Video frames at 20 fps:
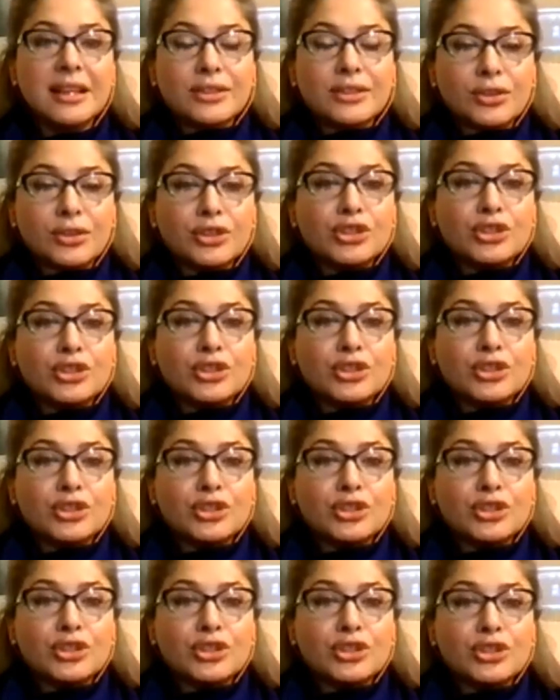So you've
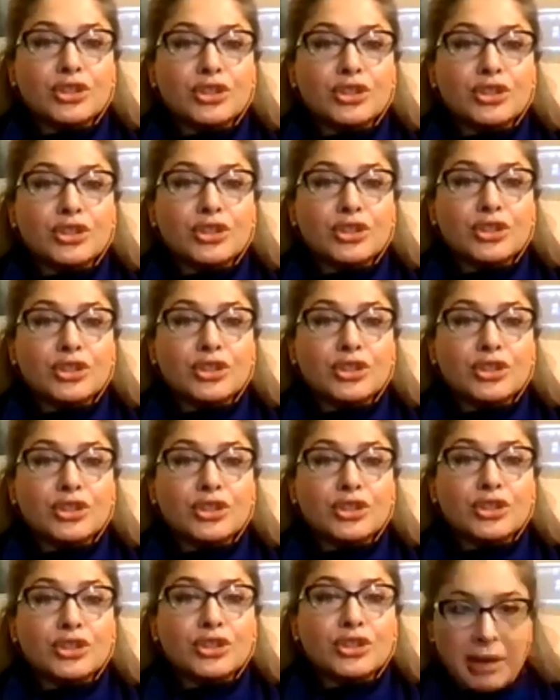created a
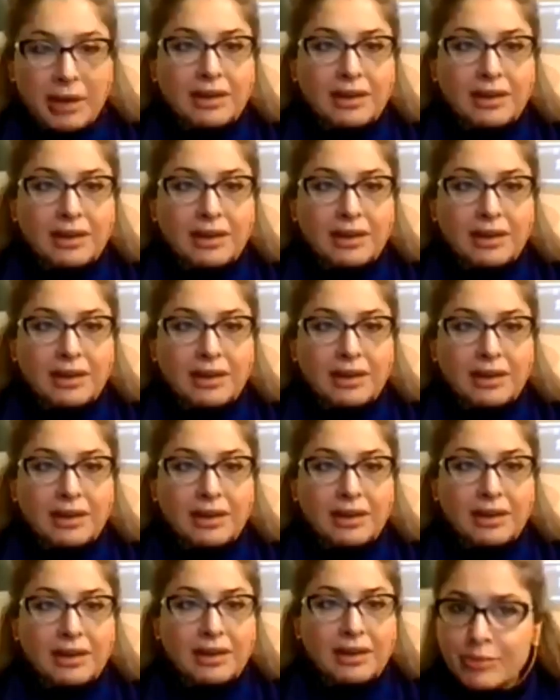country, pardon my French,
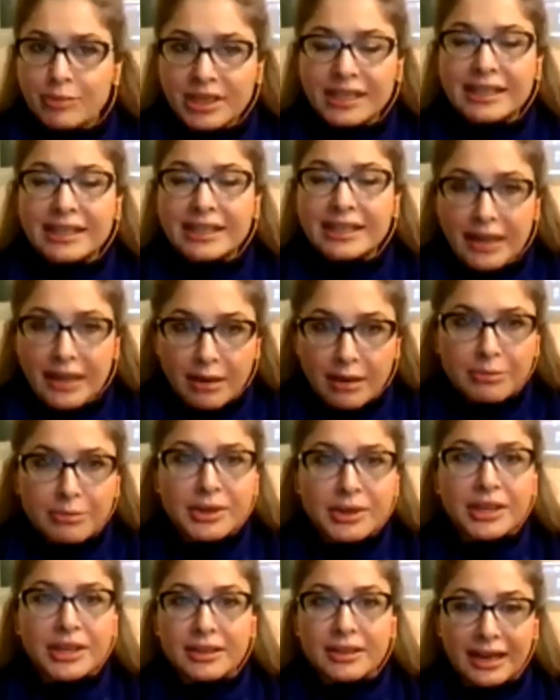you've deliberately dumbed
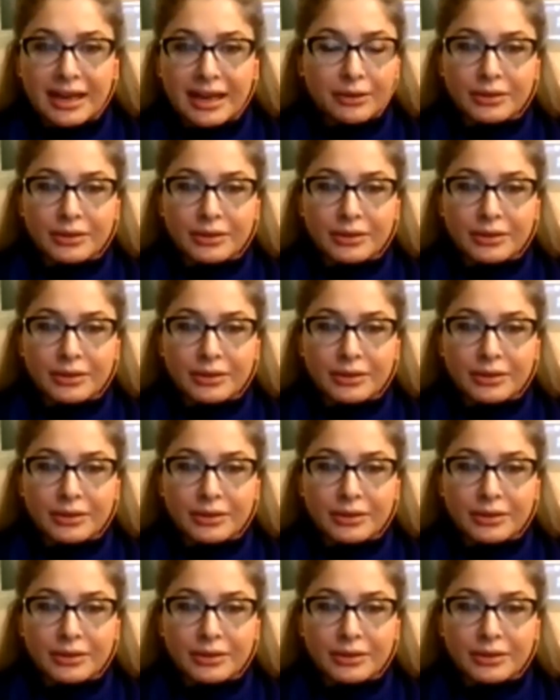it down.